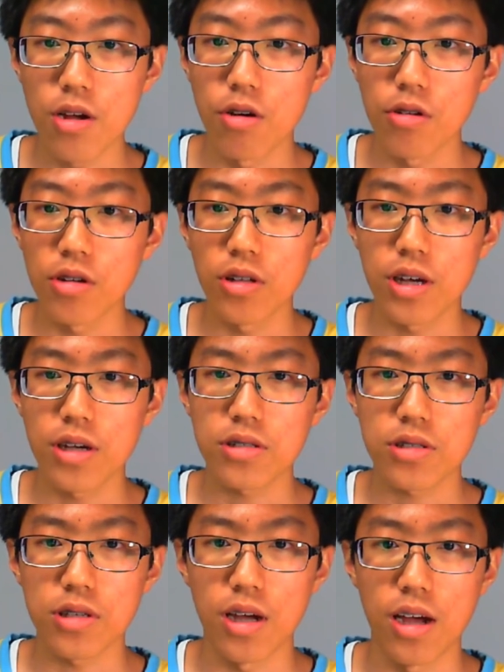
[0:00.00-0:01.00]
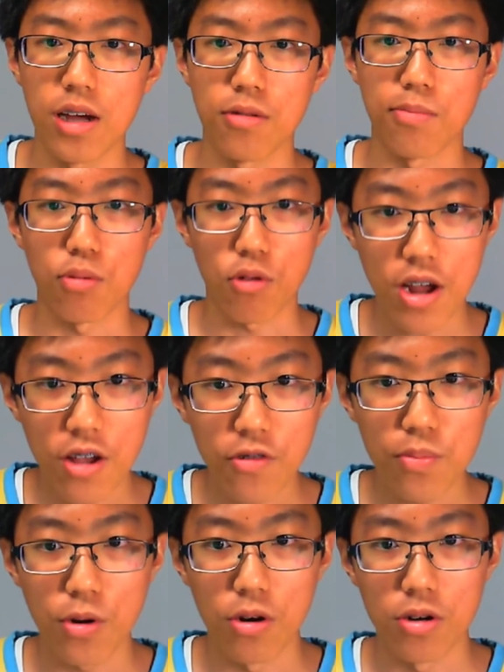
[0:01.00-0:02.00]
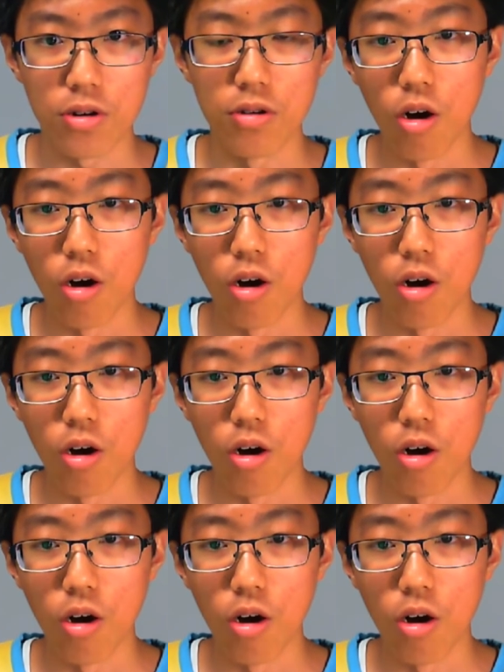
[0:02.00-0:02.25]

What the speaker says: Aerial Ace, and Brave Bird,